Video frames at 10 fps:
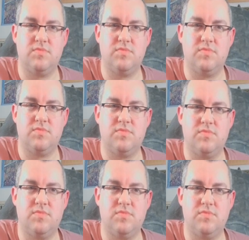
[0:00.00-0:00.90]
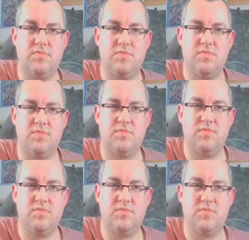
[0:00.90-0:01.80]

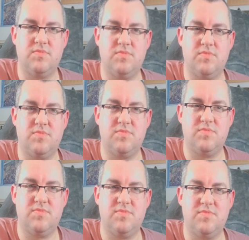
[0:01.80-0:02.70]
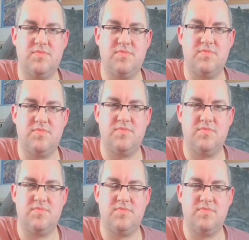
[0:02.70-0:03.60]

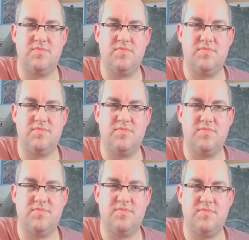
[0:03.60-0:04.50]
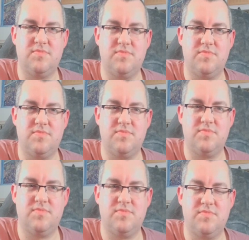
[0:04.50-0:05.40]

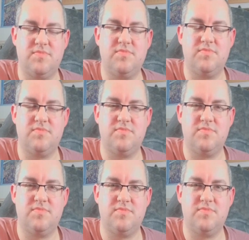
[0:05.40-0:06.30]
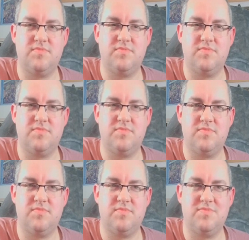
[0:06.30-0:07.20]
No words are spoken by the person on screen.